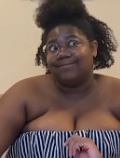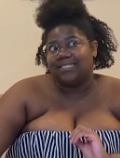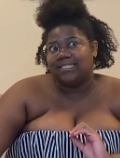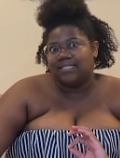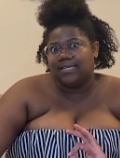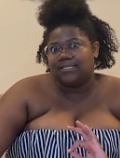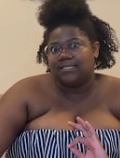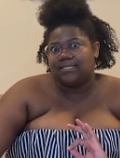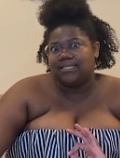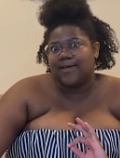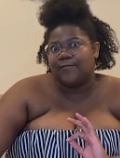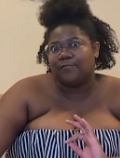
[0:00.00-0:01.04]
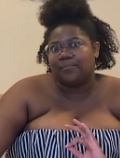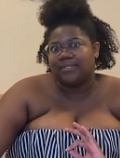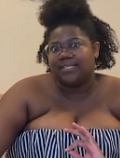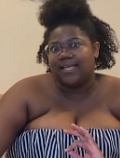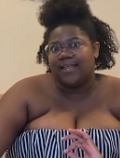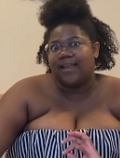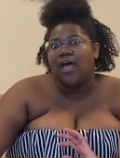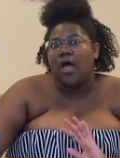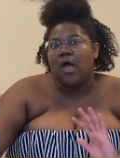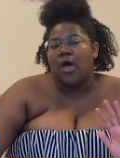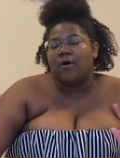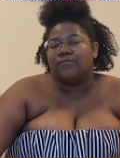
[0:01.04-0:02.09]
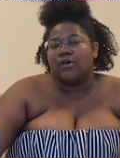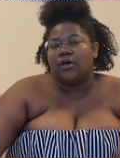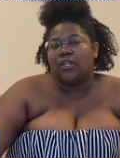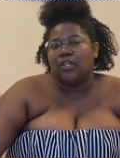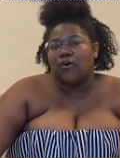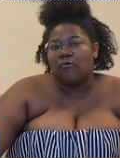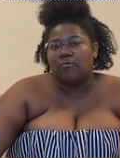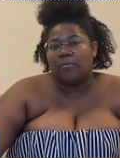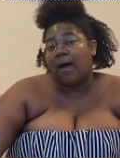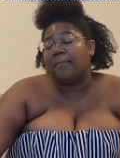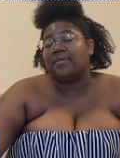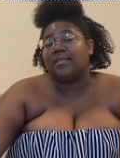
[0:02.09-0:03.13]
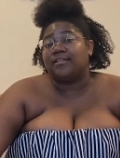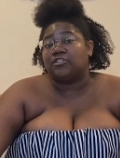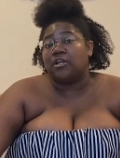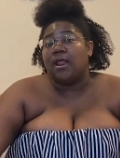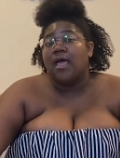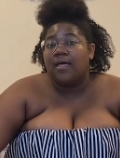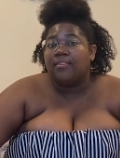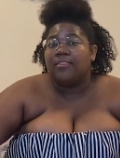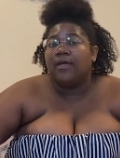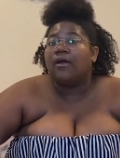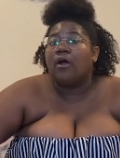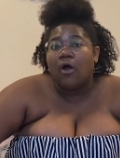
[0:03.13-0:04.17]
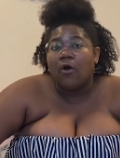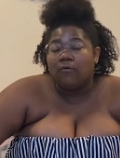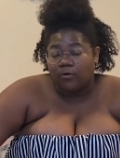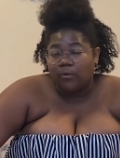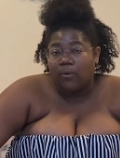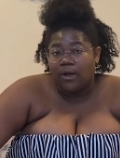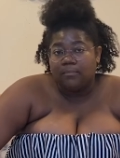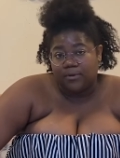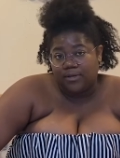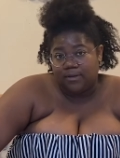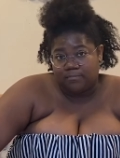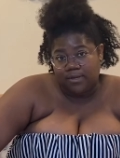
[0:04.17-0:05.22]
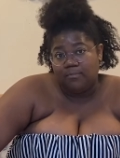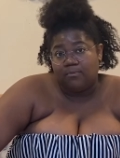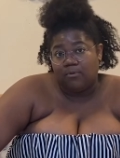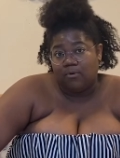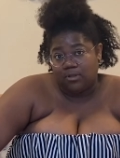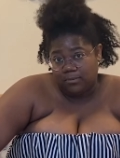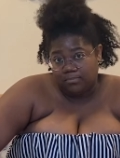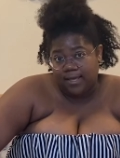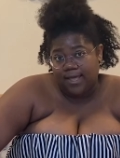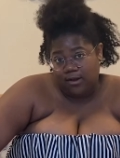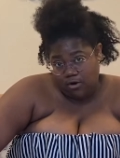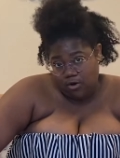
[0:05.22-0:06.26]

67% of the global population. There are over 1 billion people on the planet